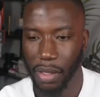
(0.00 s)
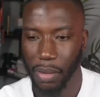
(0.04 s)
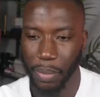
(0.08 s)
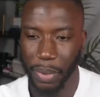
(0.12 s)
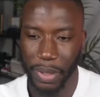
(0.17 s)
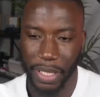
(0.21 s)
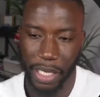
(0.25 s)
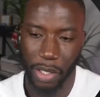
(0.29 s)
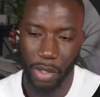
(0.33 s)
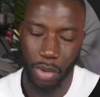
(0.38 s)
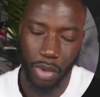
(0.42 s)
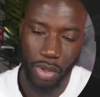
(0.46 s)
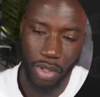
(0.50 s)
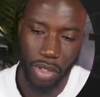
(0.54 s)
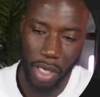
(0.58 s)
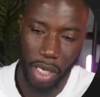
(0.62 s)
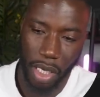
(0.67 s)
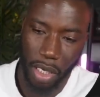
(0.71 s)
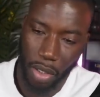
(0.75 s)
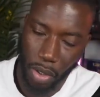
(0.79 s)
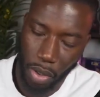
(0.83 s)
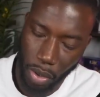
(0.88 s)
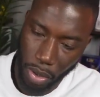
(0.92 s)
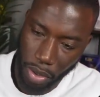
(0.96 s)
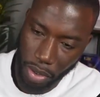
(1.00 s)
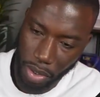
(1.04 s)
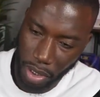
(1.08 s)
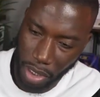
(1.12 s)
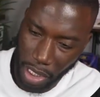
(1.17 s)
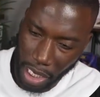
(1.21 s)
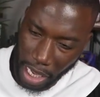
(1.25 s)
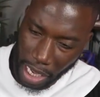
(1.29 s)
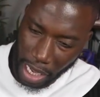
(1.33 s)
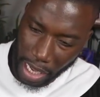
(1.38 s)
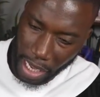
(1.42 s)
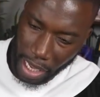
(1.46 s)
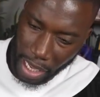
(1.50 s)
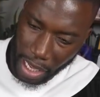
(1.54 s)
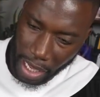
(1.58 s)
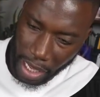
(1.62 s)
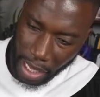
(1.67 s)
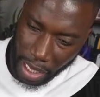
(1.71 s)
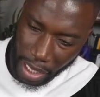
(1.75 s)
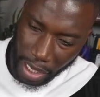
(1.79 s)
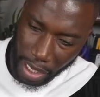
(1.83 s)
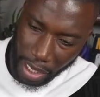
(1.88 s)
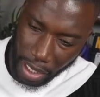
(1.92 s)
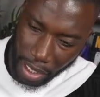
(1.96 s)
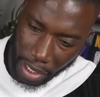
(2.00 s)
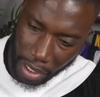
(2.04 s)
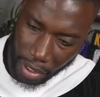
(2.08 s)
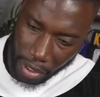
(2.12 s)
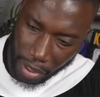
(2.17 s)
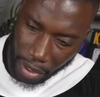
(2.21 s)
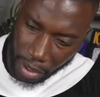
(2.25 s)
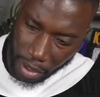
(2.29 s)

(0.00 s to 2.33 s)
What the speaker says: But then also it looks like